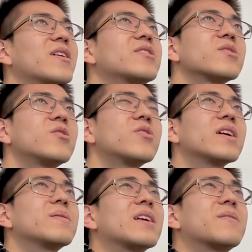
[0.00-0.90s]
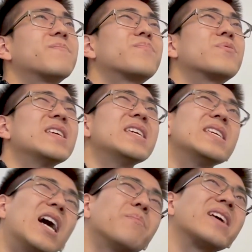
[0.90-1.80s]
I started coding like pretty
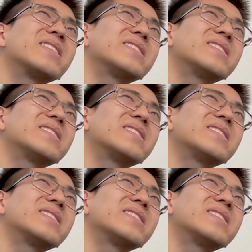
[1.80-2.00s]
young, but I'd